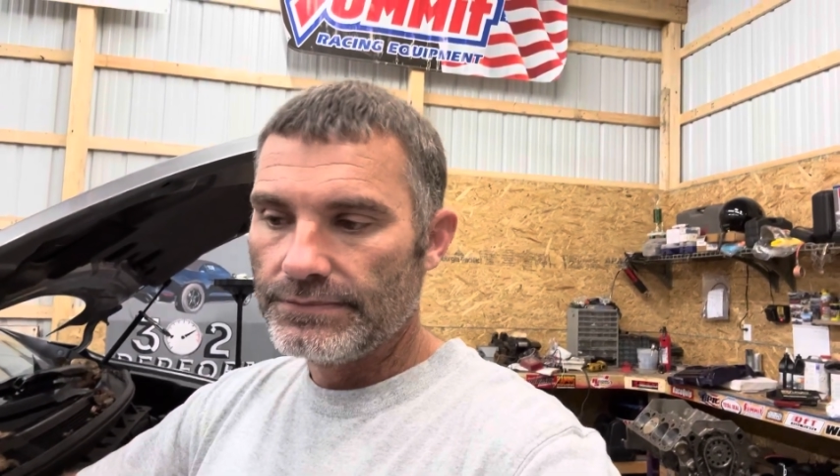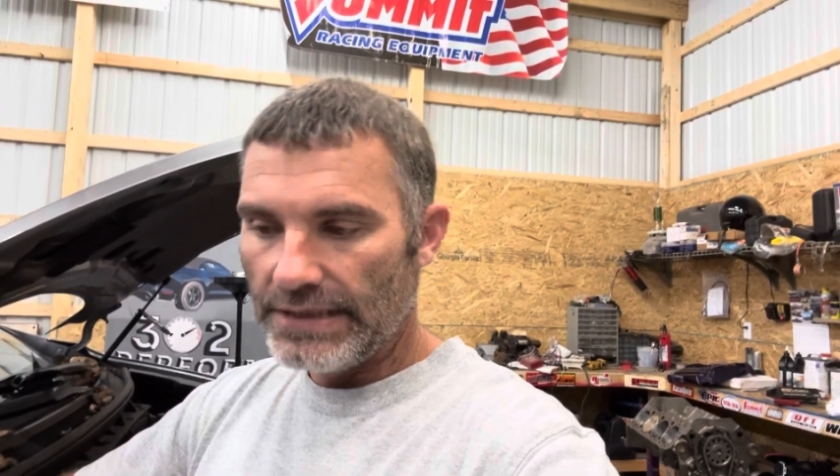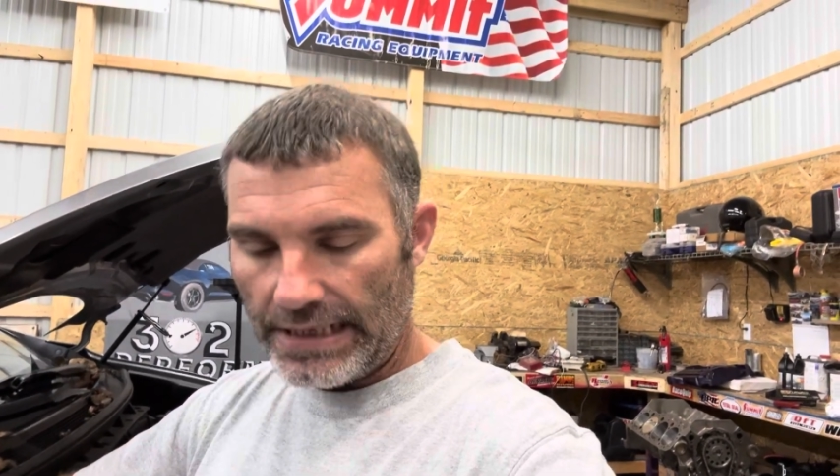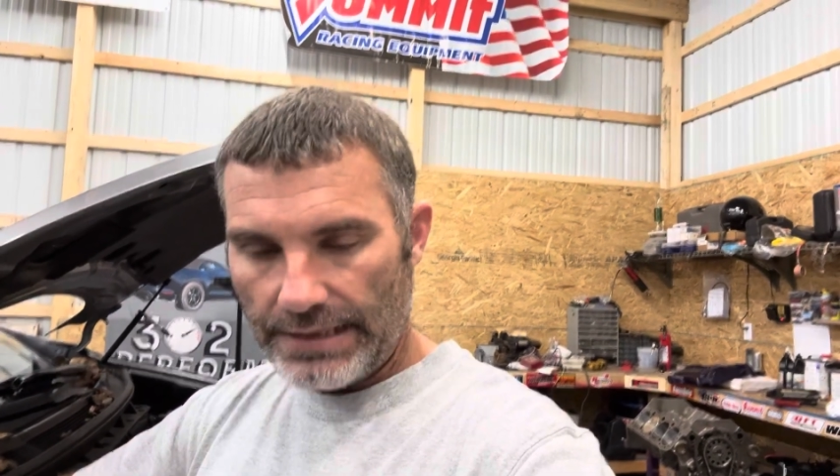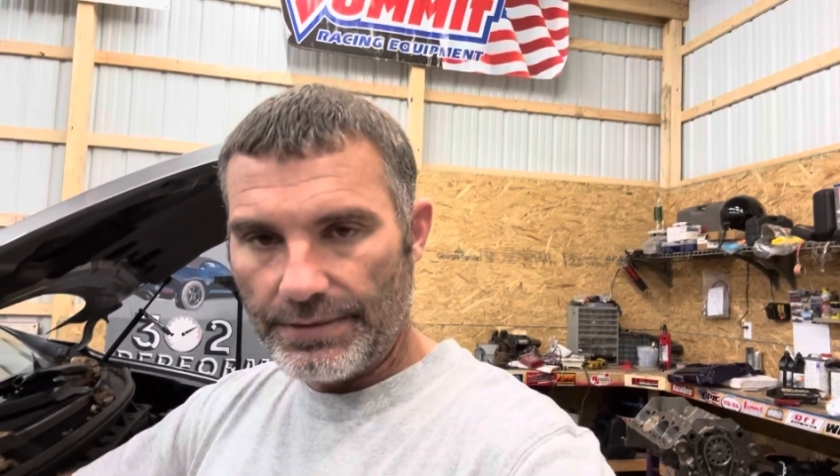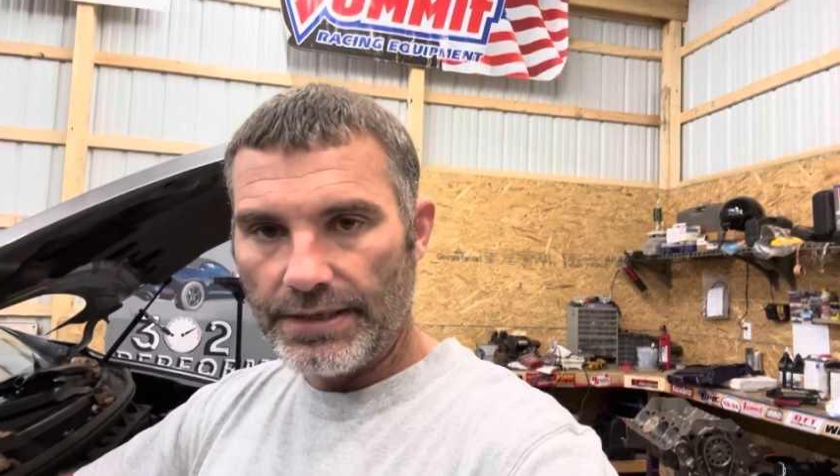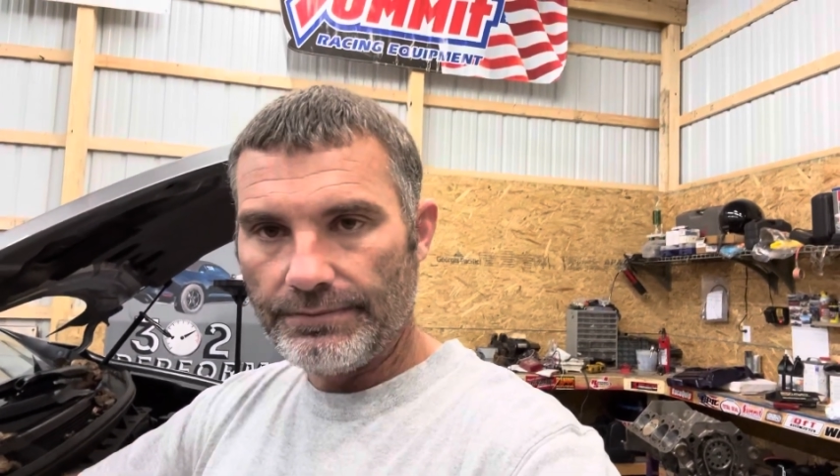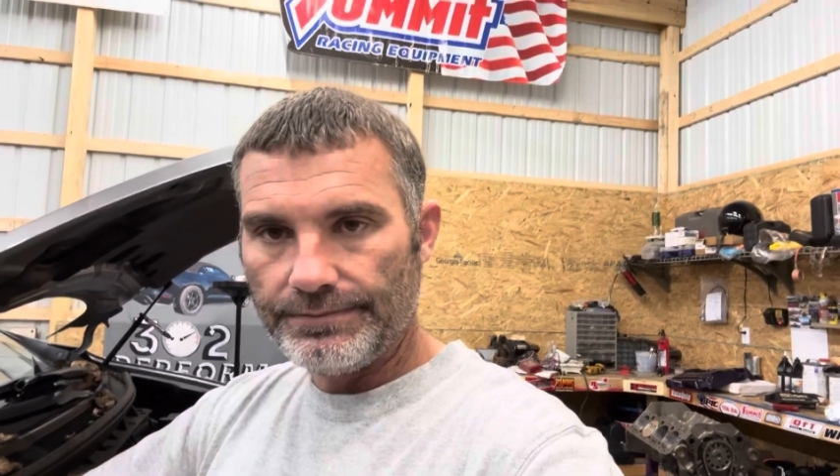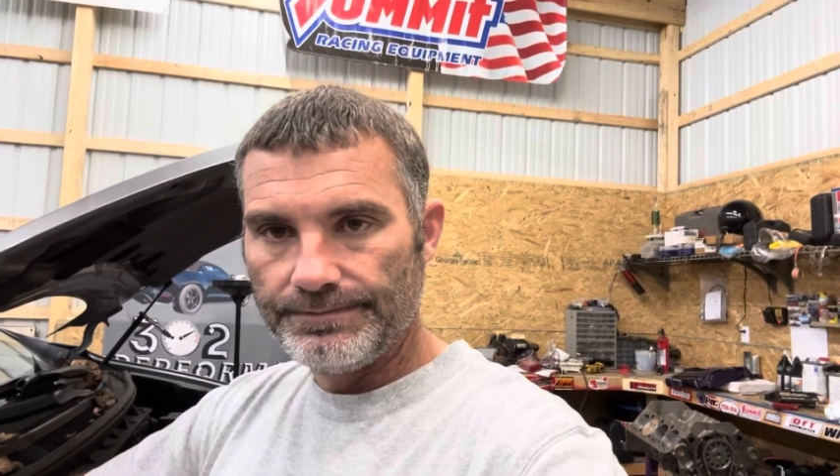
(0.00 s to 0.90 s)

cam in it.